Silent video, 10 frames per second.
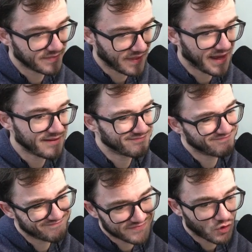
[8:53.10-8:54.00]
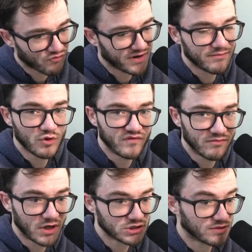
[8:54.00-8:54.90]
not really moving
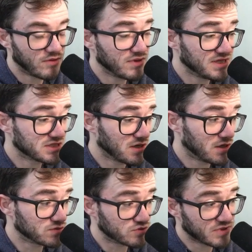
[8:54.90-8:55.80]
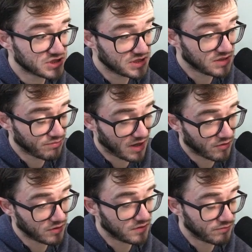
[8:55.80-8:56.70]
much. I remember these cards, especially the Palkia
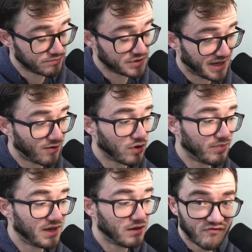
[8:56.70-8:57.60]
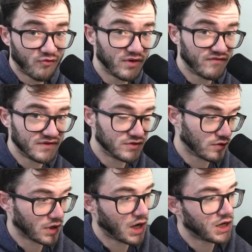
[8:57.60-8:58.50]
and the Dialga, being $40, $50
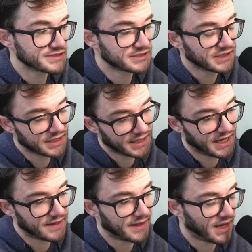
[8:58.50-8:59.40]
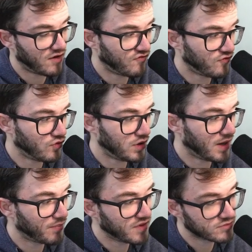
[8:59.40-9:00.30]
cards, and they have fallen.
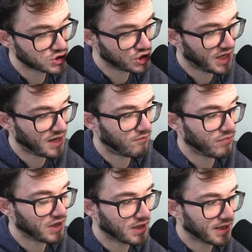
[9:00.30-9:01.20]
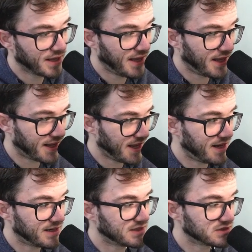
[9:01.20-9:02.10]
But the Machamp,
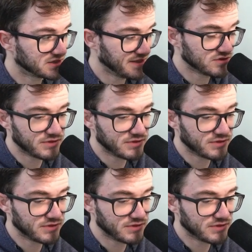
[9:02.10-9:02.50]
again, seems to be